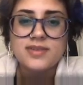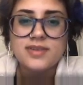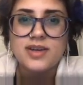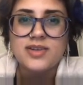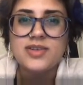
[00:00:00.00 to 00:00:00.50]

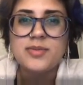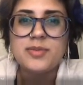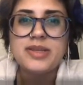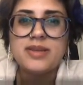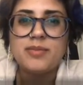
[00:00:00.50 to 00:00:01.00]
Are you gonna
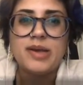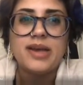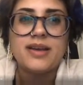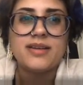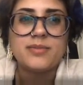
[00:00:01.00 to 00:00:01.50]
make
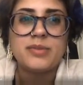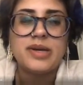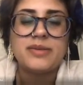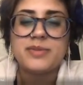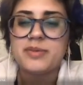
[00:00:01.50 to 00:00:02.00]
the
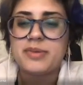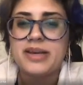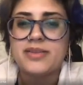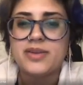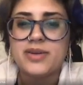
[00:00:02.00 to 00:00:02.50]
bottom of the
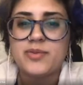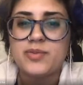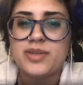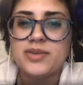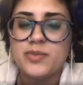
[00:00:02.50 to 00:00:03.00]
bag look
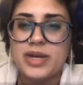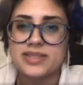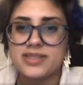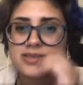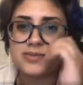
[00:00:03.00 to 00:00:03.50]
really
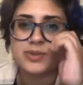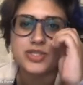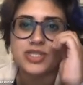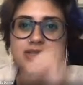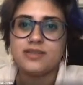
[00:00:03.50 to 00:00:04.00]
wet and
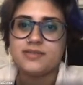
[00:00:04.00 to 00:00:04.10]
squishy?